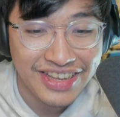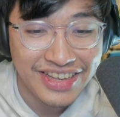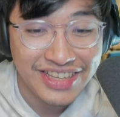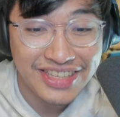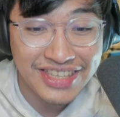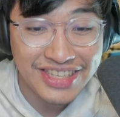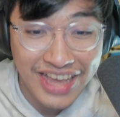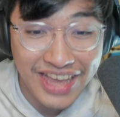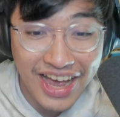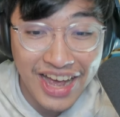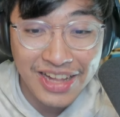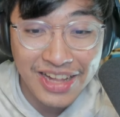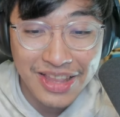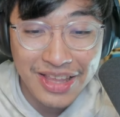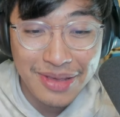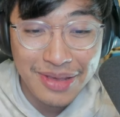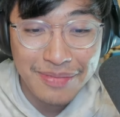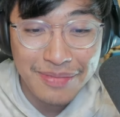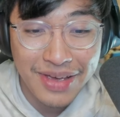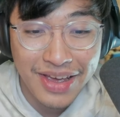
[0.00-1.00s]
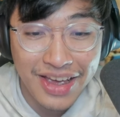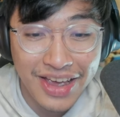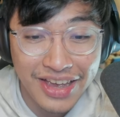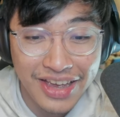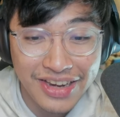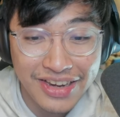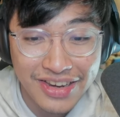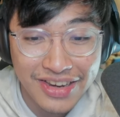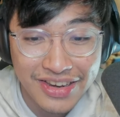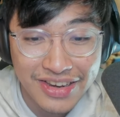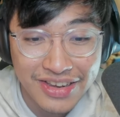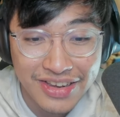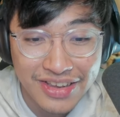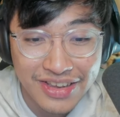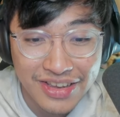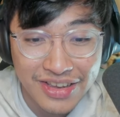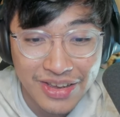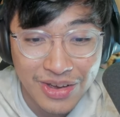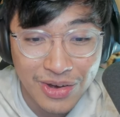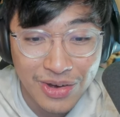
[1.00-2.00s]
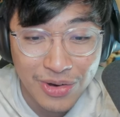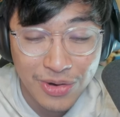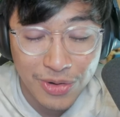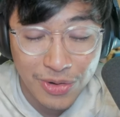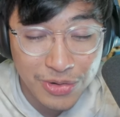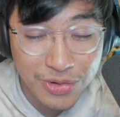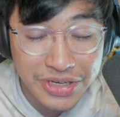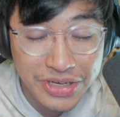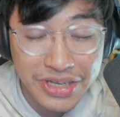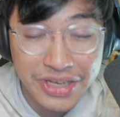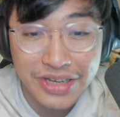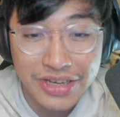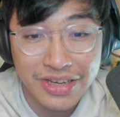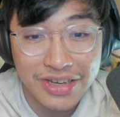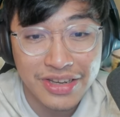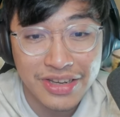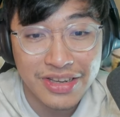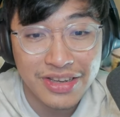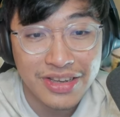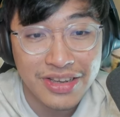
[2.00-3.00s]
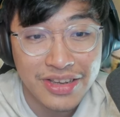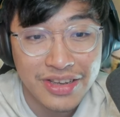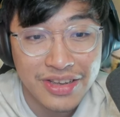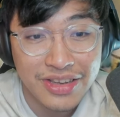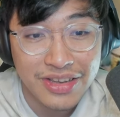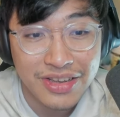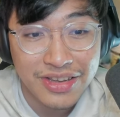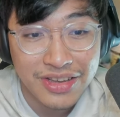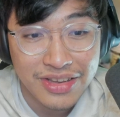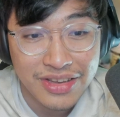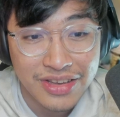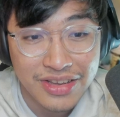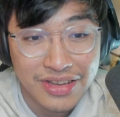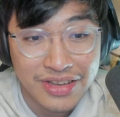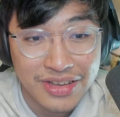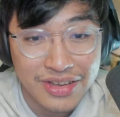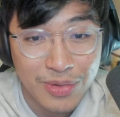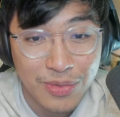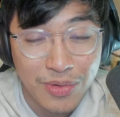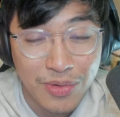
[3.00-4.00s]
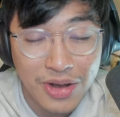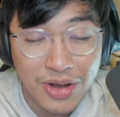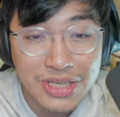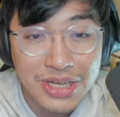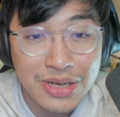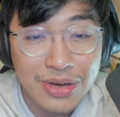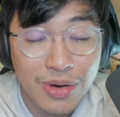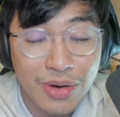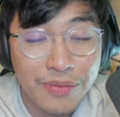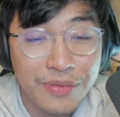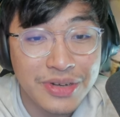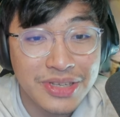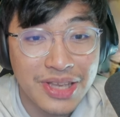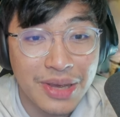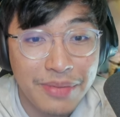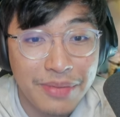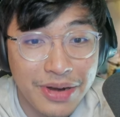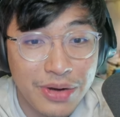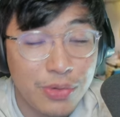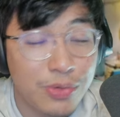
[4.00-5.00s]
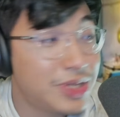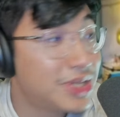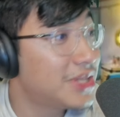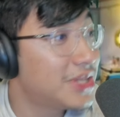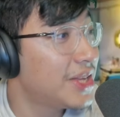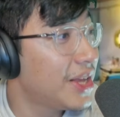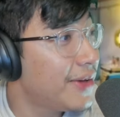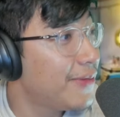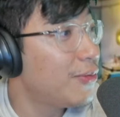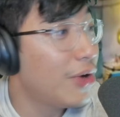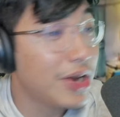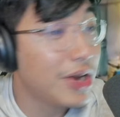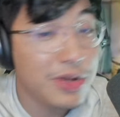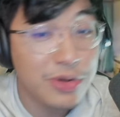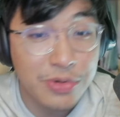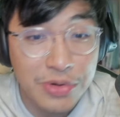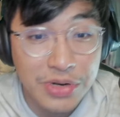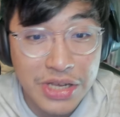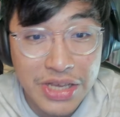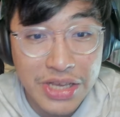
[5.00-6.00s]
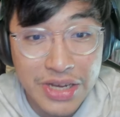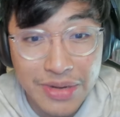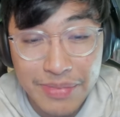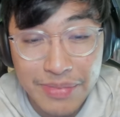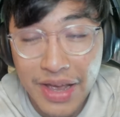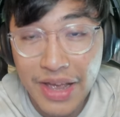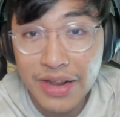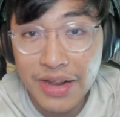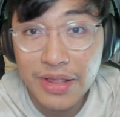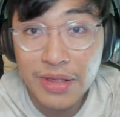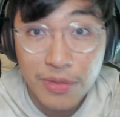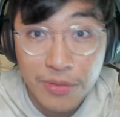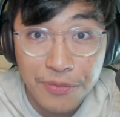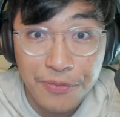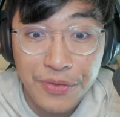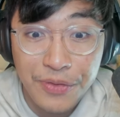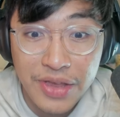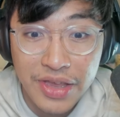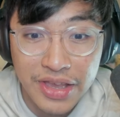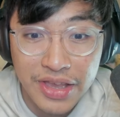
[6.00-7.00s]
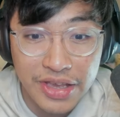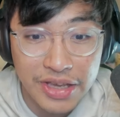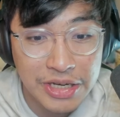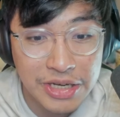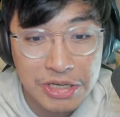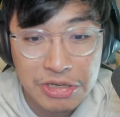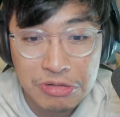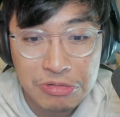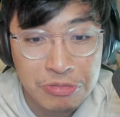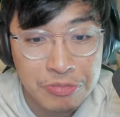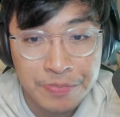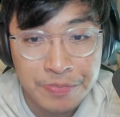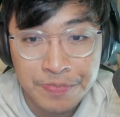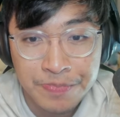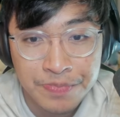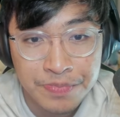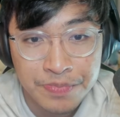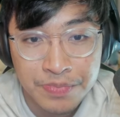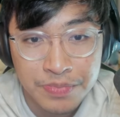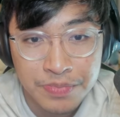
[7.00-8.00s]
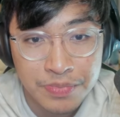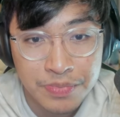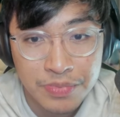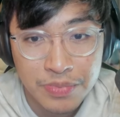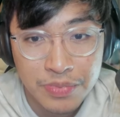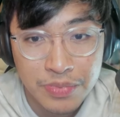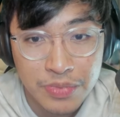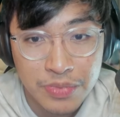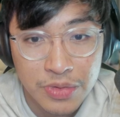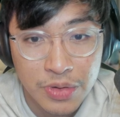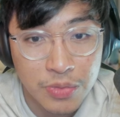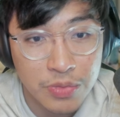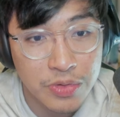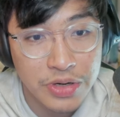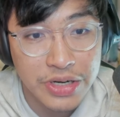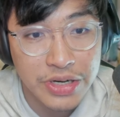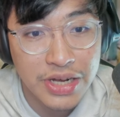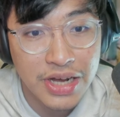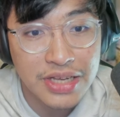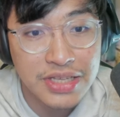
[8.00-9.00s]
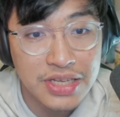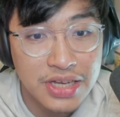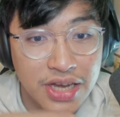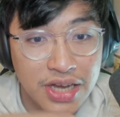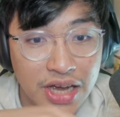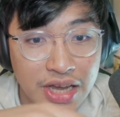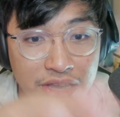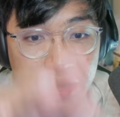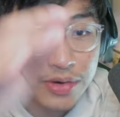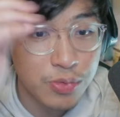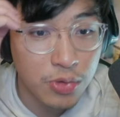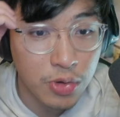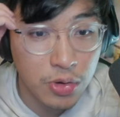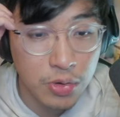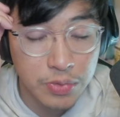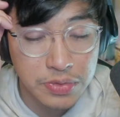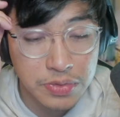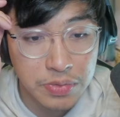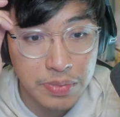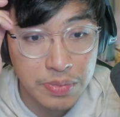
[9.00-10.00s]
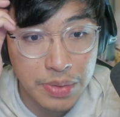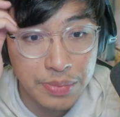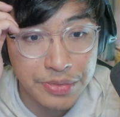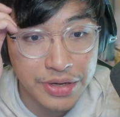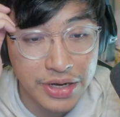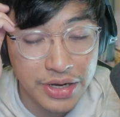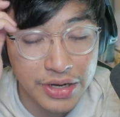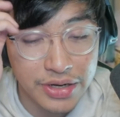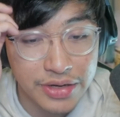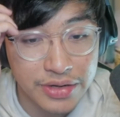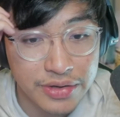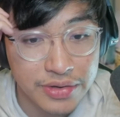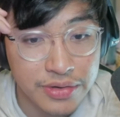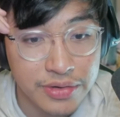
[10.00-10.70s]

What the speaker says: Exactly, man. Odin. Watching over somebody who saved Wano Kuni here, man. Luffy. Don't worry, the Azakaya will always remember that.